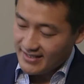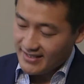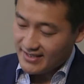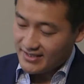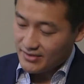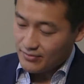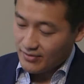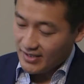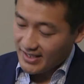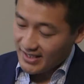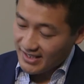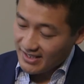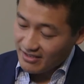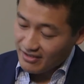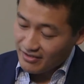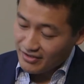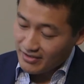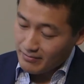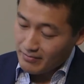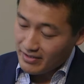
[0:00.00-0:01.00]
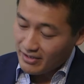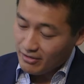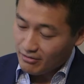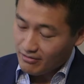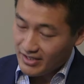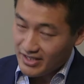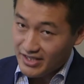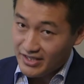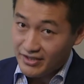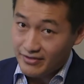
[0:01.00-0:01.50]
It's right here in the
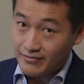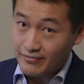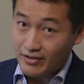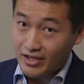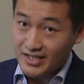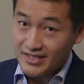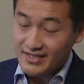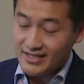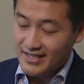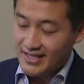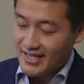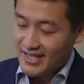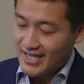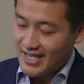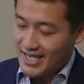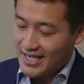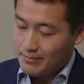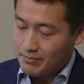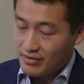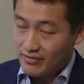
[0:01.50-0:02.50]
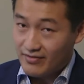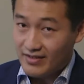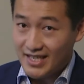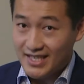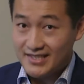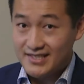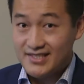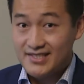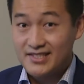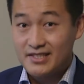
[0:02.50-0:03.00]
middle and in the front and
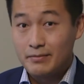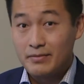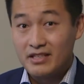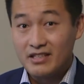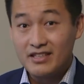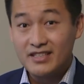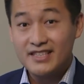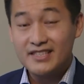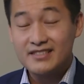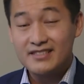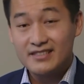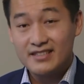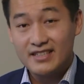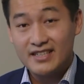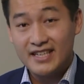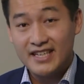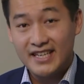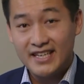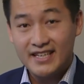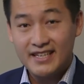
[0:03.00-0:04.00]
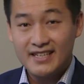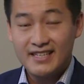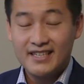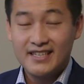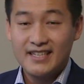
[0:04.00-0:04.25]
provides stability to the knee.